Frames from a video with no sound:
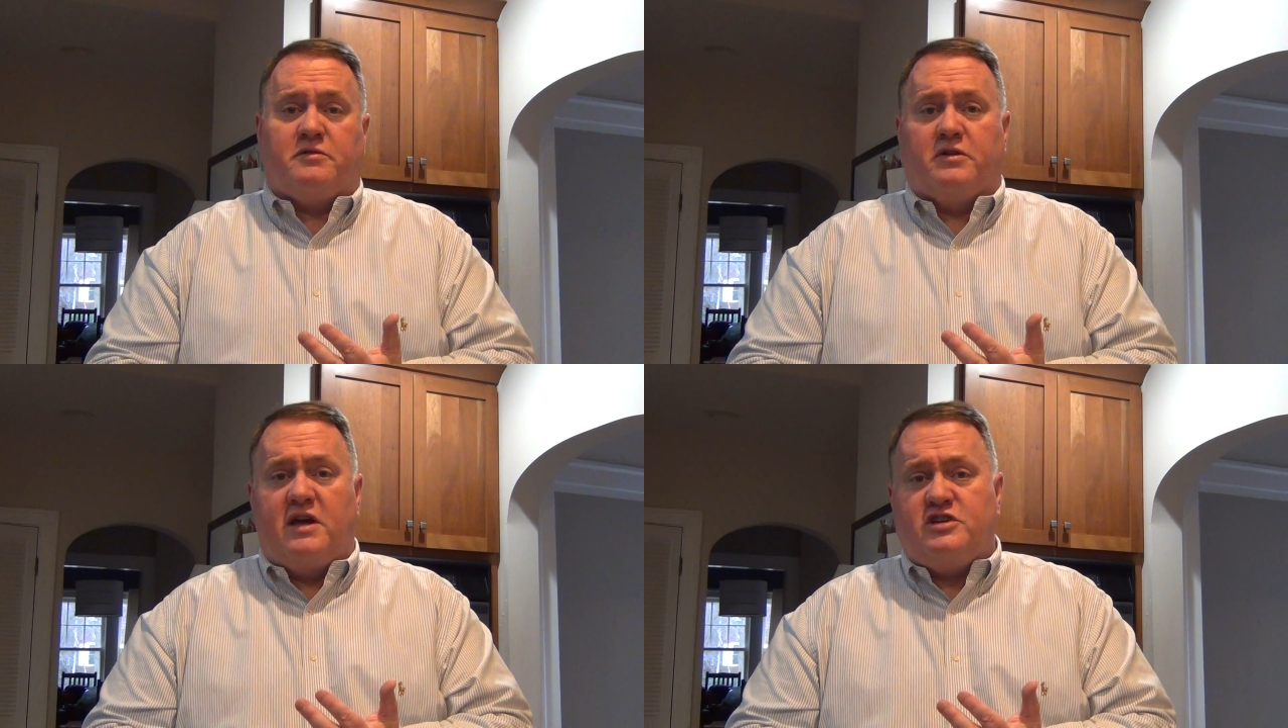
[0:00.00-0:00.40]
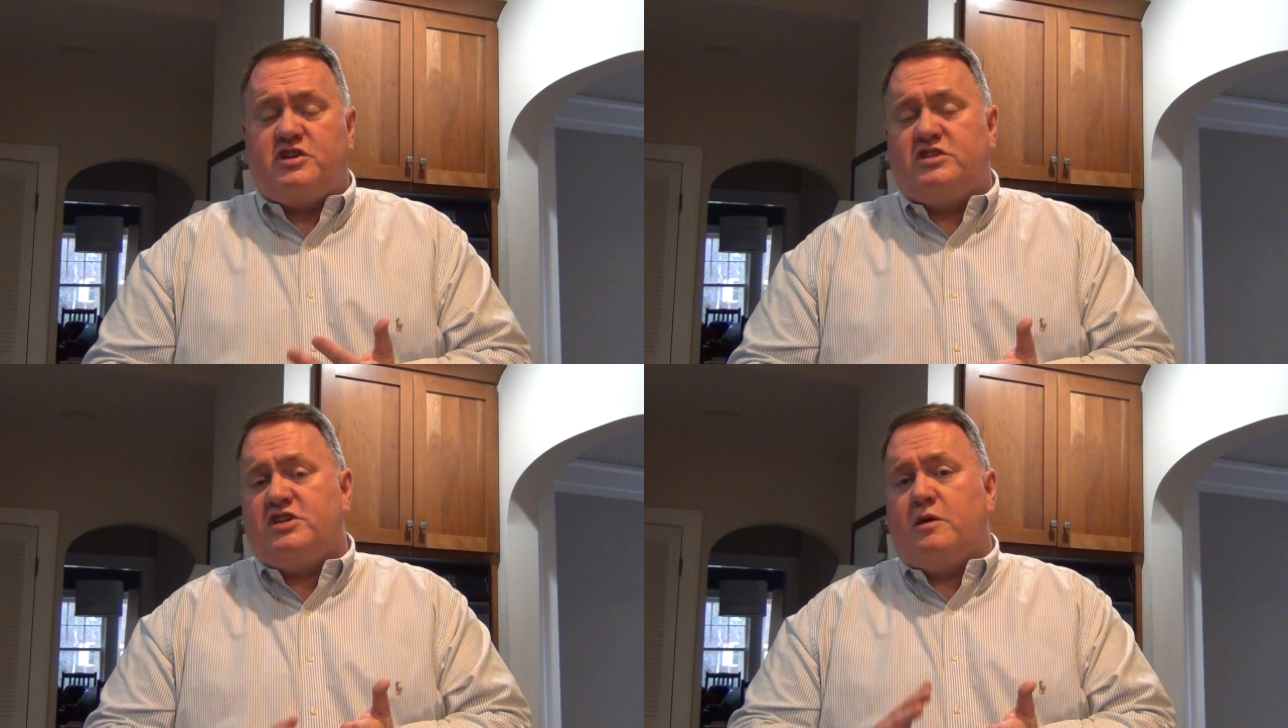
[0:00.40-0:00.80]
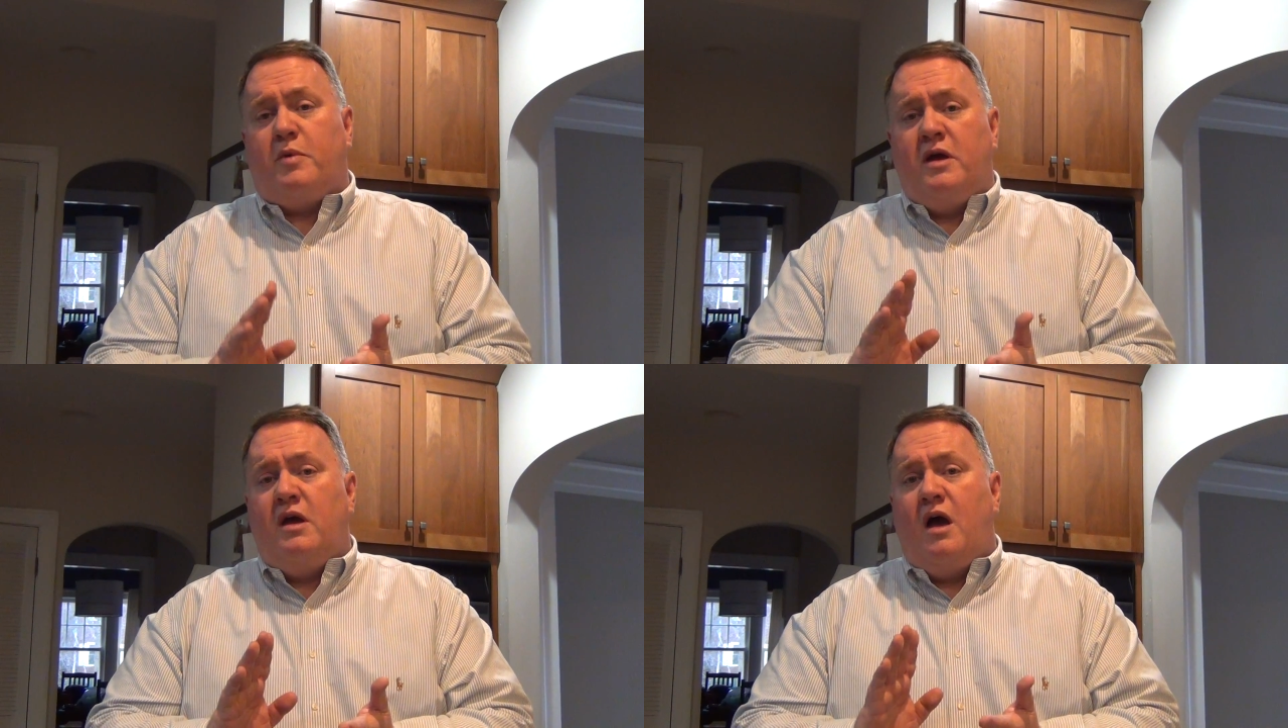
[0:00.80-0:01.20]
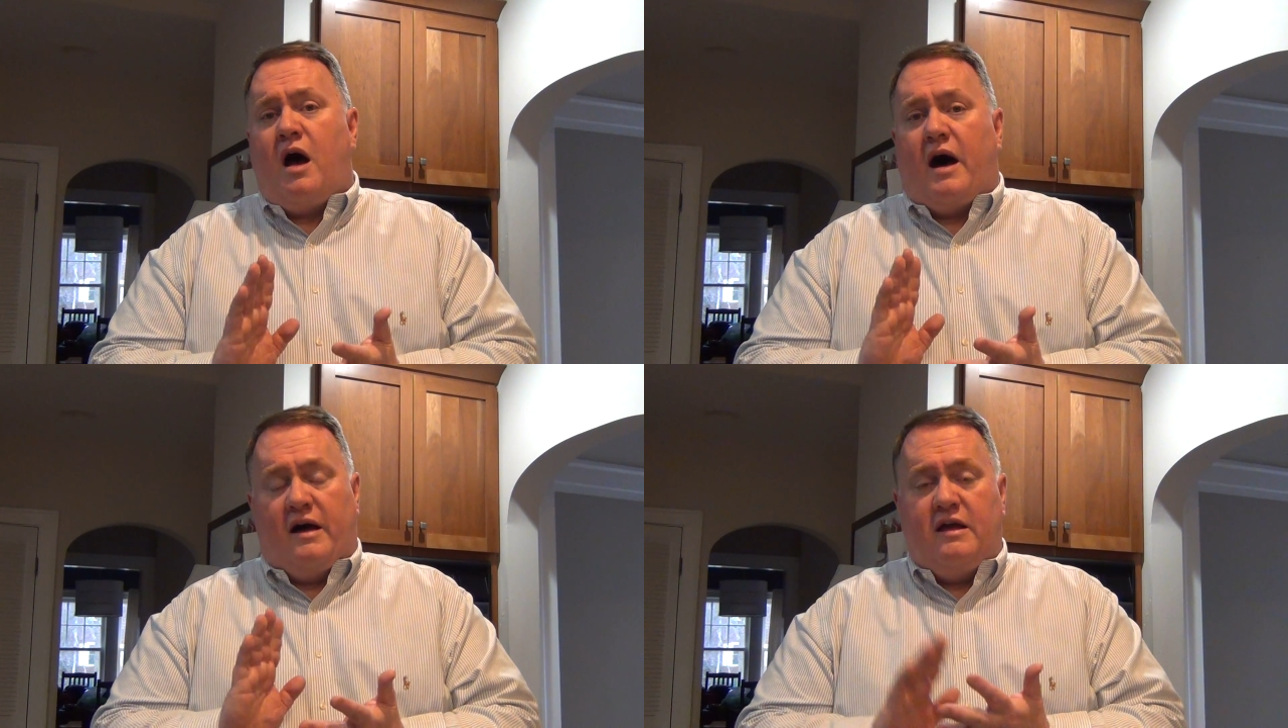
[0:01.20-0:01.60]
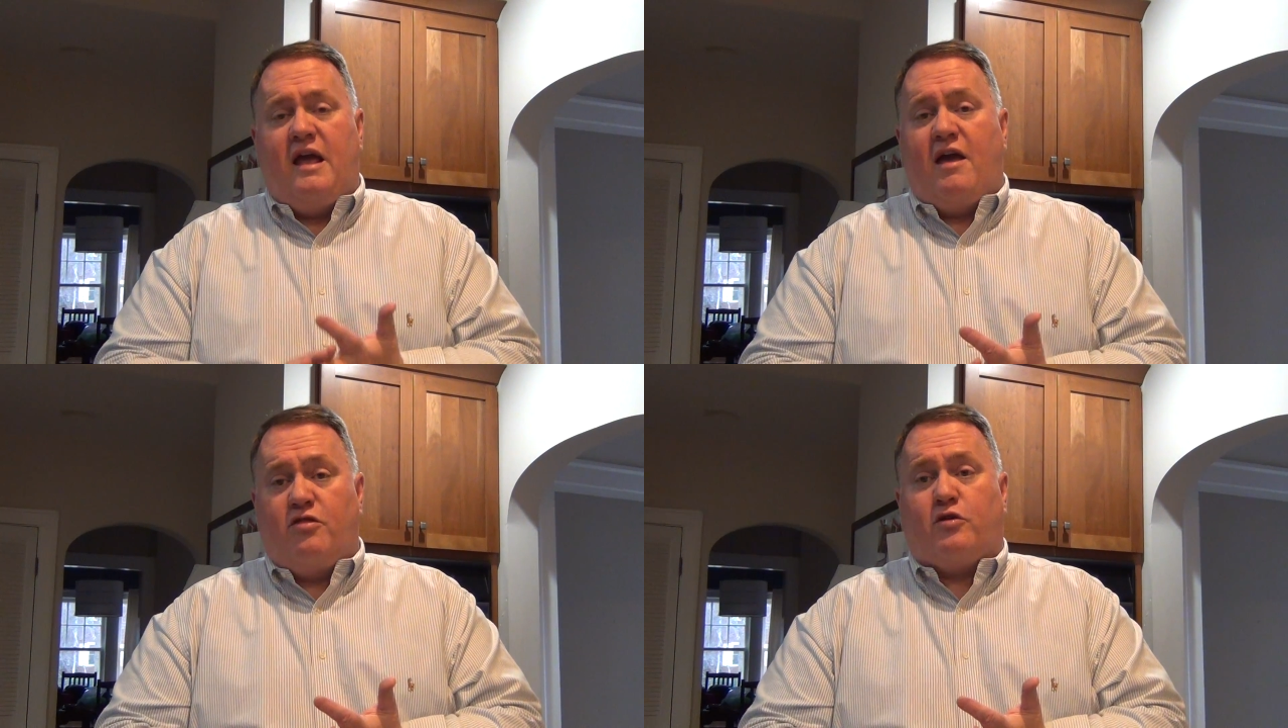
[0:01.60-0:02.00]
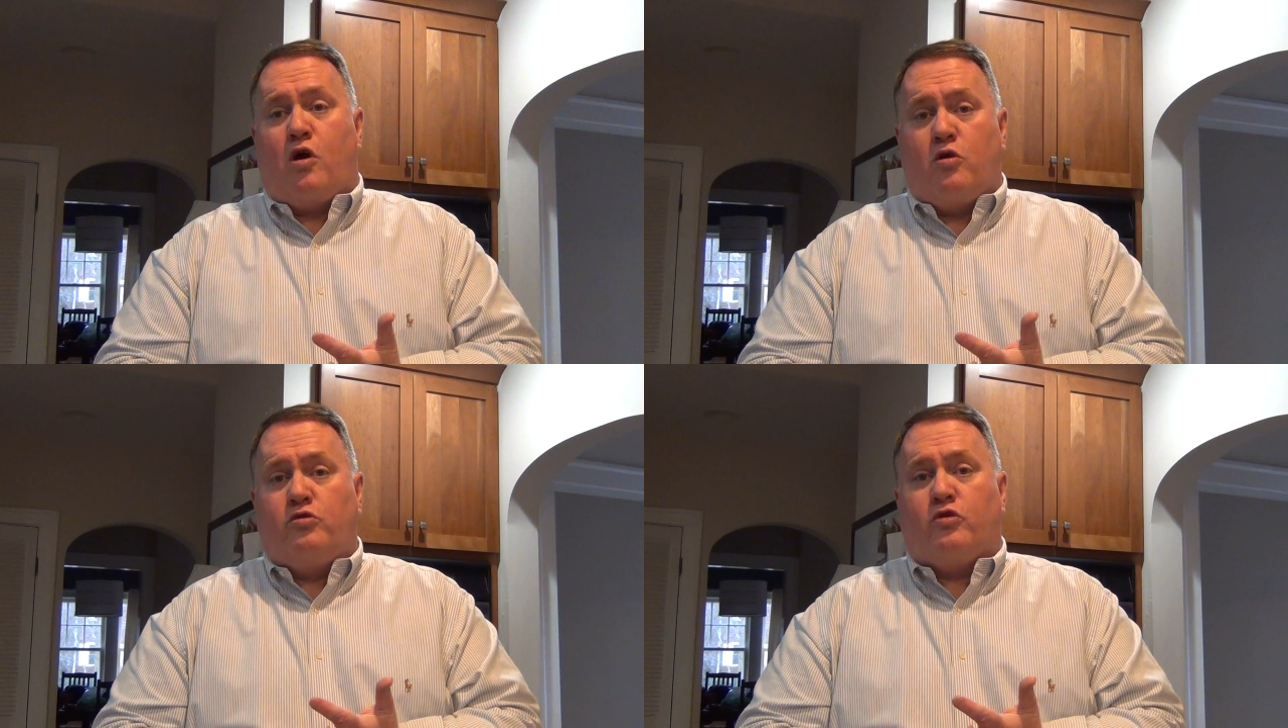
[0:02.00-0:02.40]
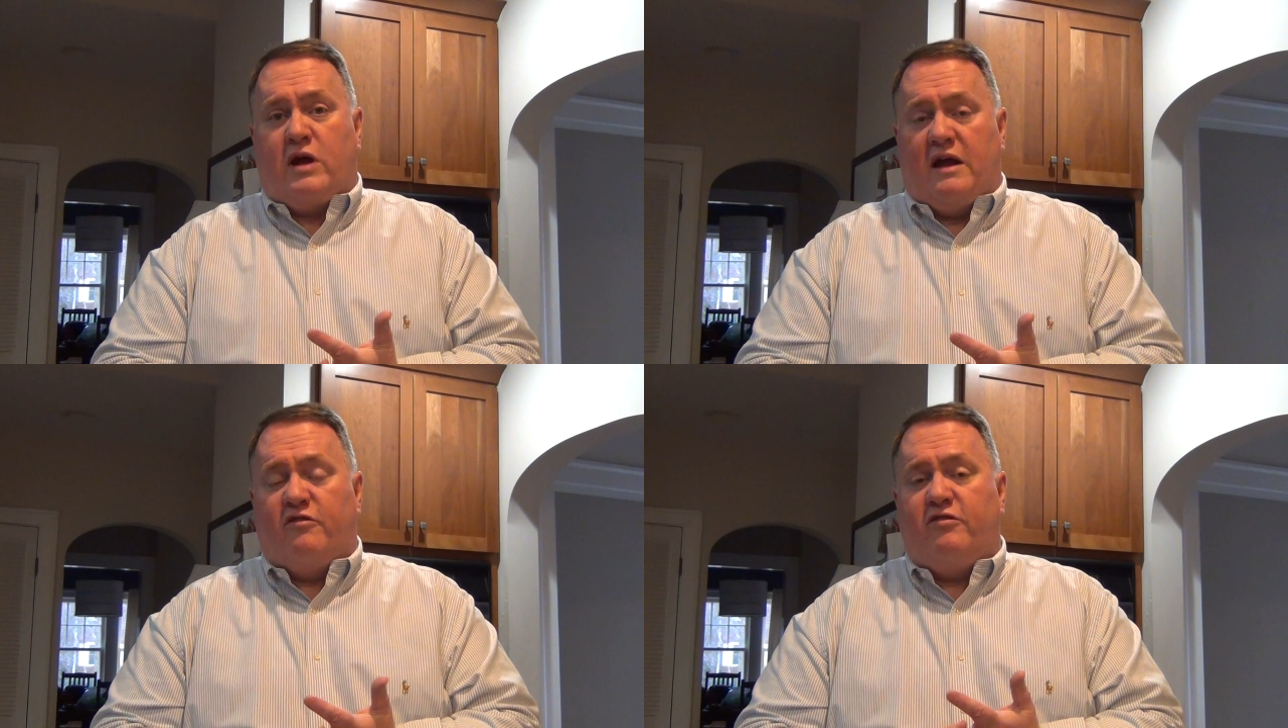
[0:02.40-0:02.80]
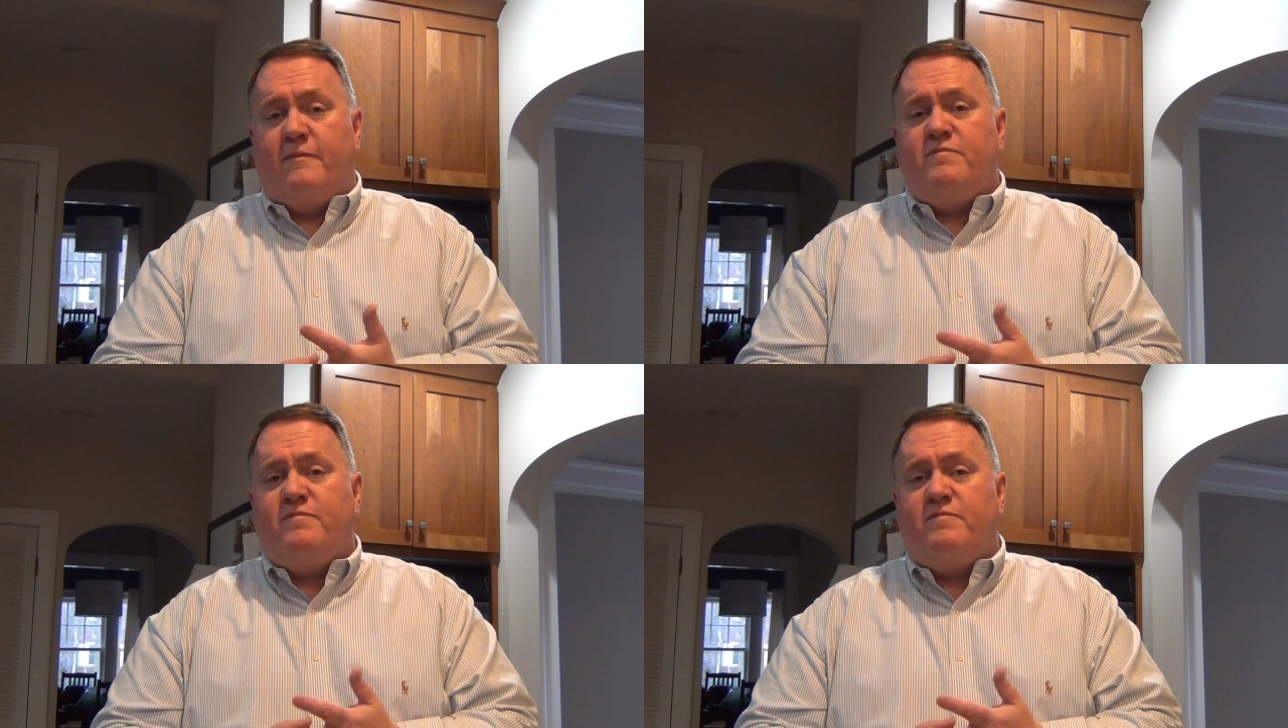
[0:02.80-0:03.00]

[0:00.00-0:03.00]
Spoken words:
relationship, and their own grief.